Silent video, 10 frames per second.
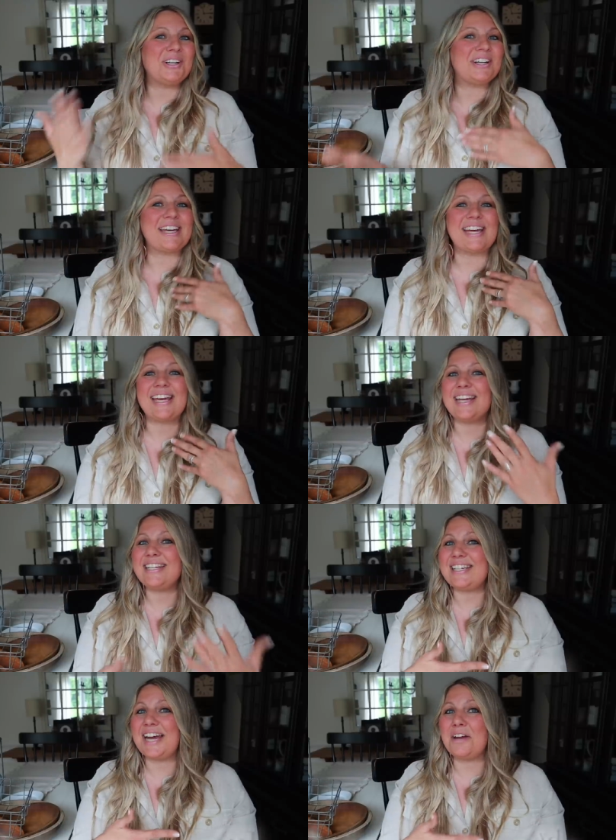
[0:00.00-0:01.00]
cooking,
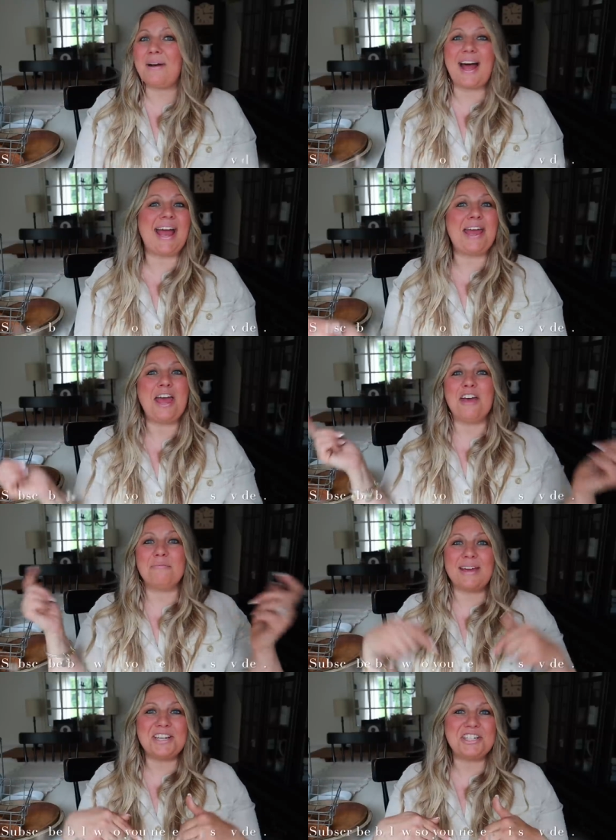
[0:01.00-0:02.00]
and DIY,
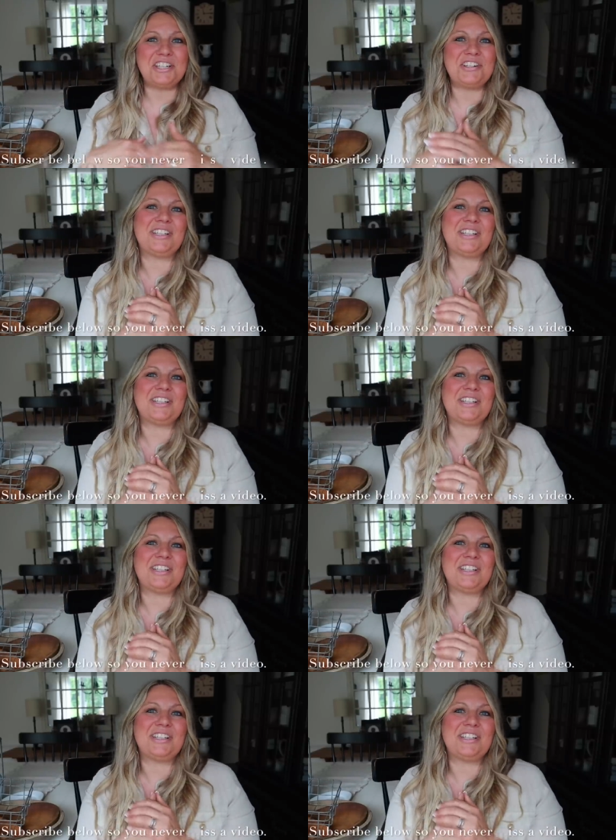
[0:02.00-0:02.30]
make sure you